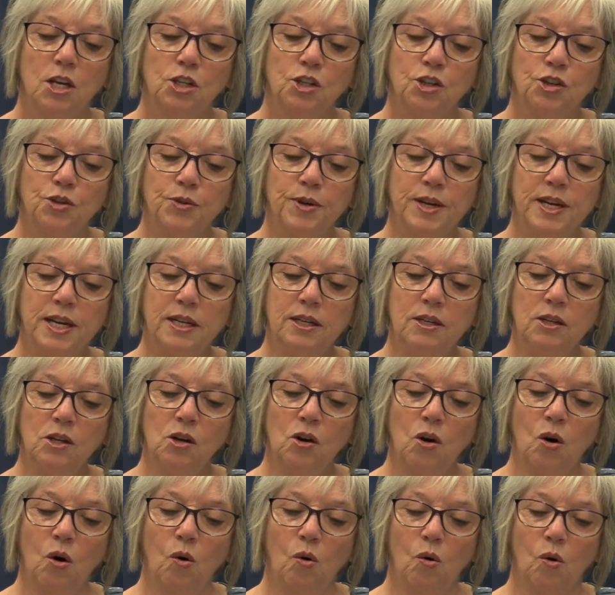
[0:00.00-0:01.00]
Doreen
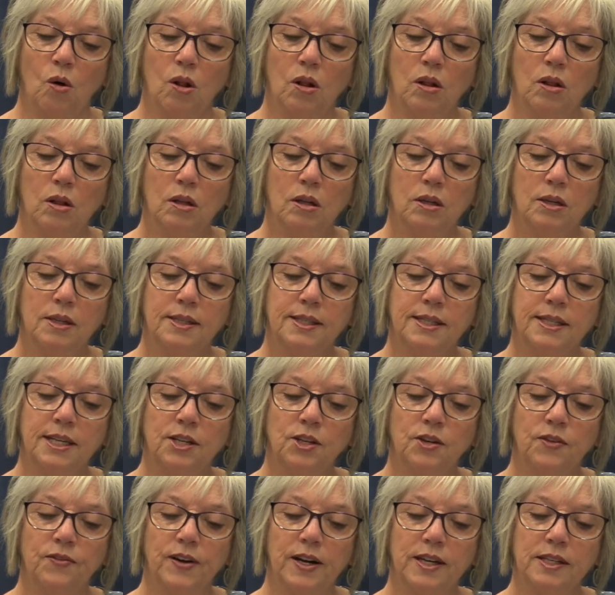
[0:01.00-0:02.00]
Cole,
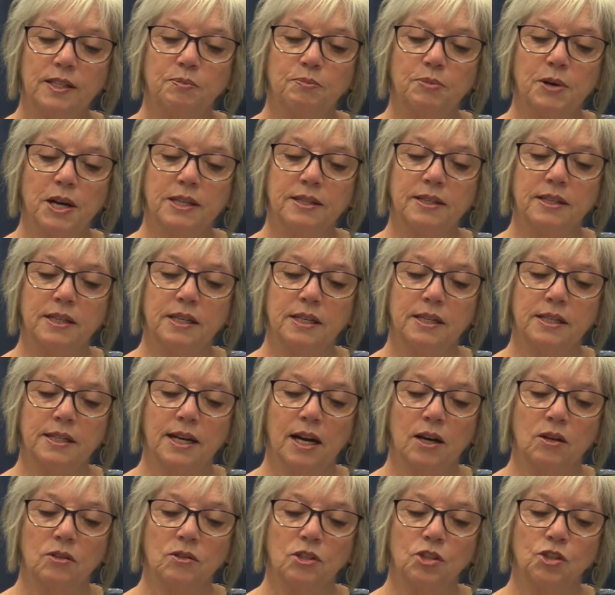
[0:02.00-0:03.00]
Senior Vice President
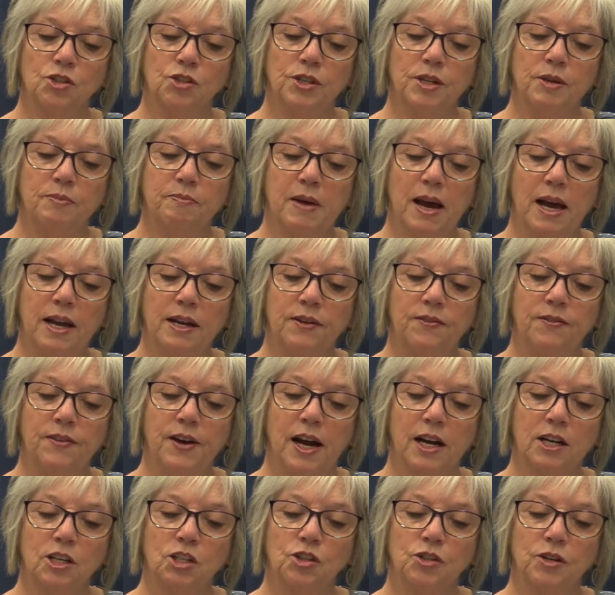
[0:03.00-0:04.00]
Downstream
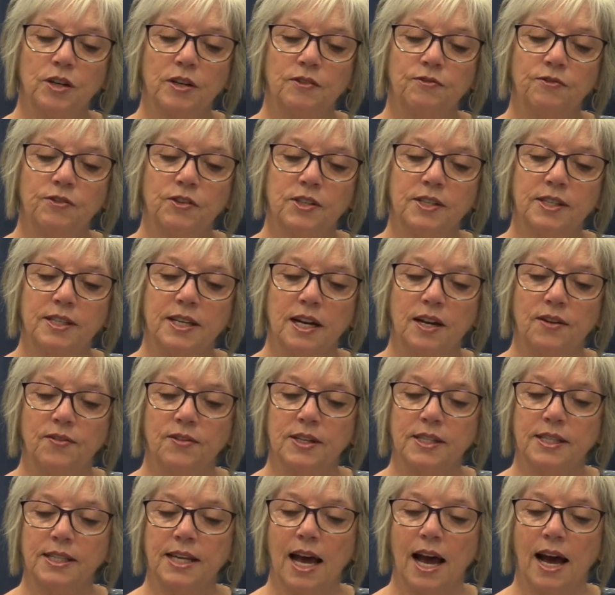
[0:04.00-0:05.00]
Manufacturing for
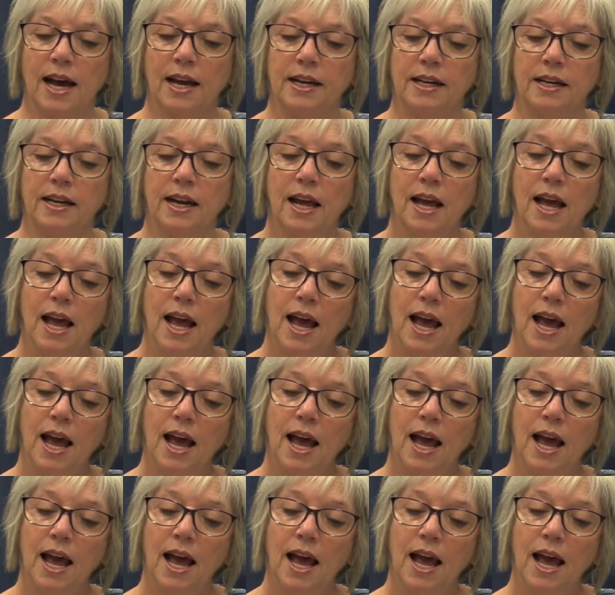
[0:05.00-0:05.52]
Cenovus, added